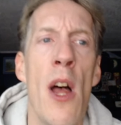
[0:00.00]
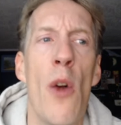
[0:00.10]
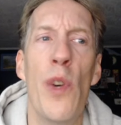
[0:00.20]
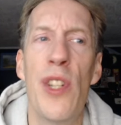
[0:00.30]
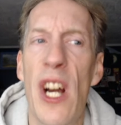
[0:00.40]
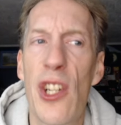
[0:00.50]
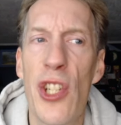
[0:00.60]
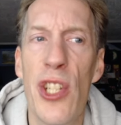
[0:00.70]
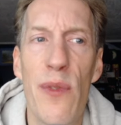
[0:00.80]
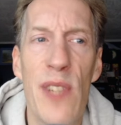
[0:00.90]

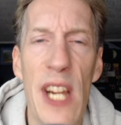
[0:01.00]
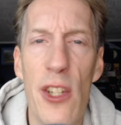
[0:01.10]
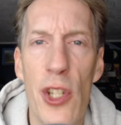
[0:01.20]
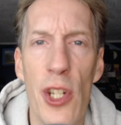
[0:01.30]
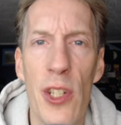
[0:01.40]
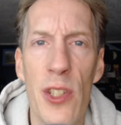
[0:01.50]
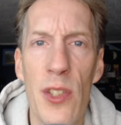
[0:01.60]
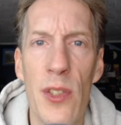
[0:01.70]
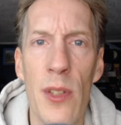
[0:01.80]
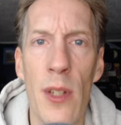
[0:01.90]
Reduction of
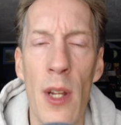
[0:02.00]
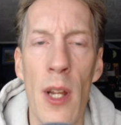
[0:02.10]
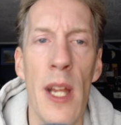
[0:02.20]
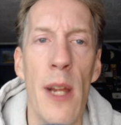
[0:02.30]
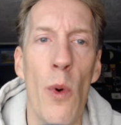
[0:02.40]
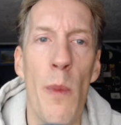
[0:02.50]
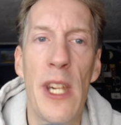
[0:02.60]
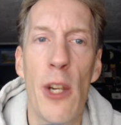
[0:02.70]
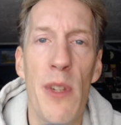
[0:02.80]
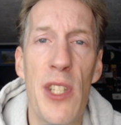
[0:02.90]
textures will make
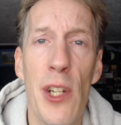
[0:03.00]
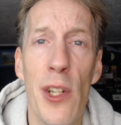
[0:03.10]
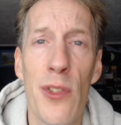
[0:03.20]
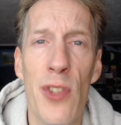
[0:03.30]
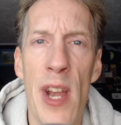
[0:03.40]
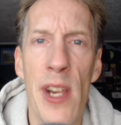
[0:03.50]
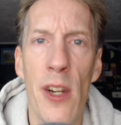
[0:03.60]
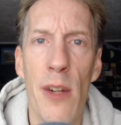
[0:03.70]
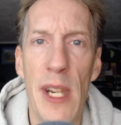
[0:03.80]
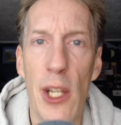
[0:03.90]
your materials lighter
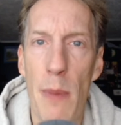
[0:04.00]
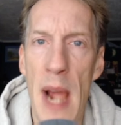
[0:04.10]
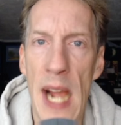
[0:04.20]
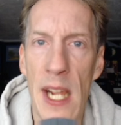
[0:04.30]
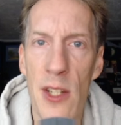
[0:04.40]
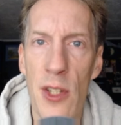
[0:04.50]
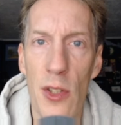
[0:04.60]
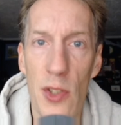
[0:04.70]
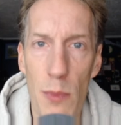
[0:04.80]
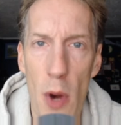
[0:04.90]
and make your package
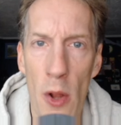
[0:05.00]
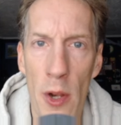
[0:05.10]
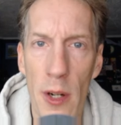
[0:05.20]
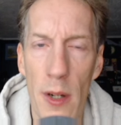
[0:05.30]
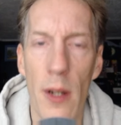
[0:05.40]
smaller.